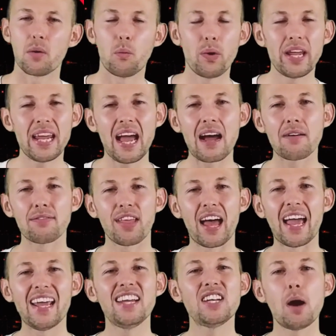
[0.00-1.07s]
we have the
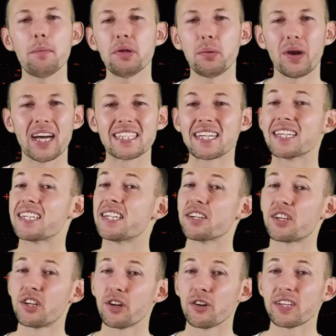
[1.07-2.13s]
AWS
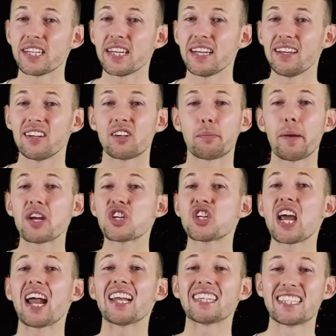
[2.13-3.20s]
Security
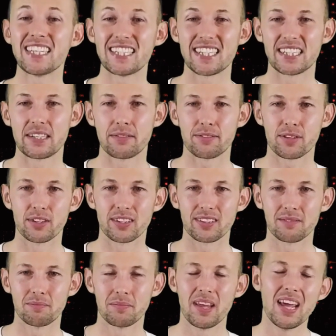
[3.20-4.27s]
Speciality Certificate.
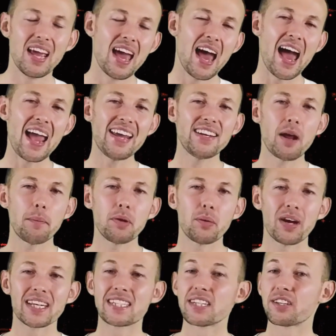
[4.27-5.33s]

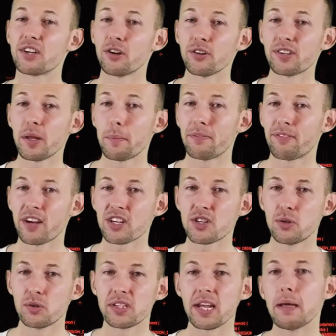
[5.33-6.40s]
AWS security
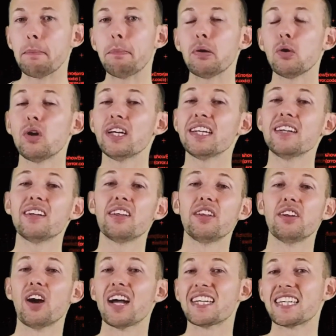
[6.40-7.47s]
professionals employed in the
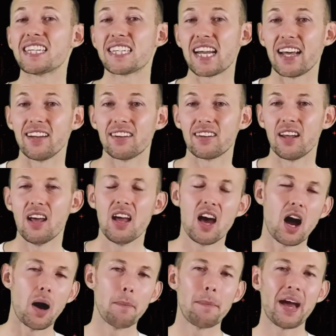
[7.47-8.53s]
United States
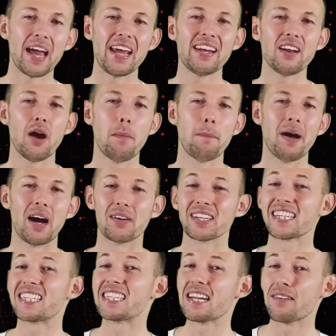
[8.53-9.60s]
are paid about
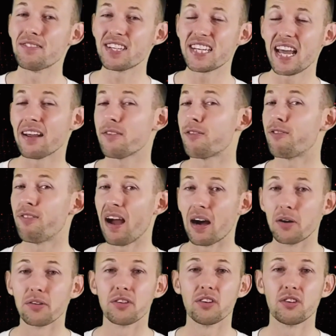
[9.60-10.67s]

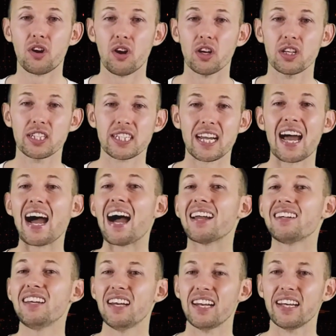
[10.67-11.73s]
$78,000
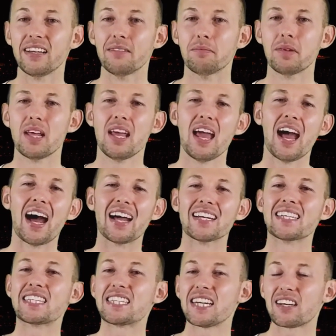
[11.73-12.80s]
annually and
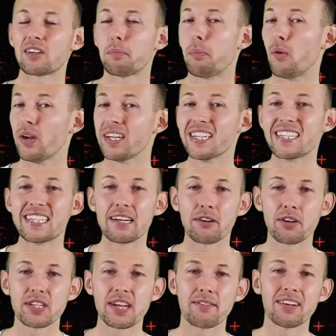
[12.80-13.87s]

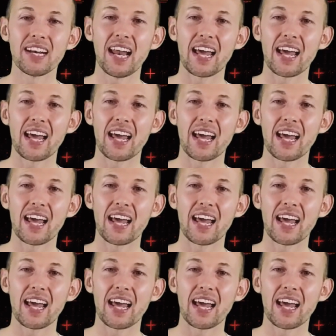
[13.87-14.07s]
6.07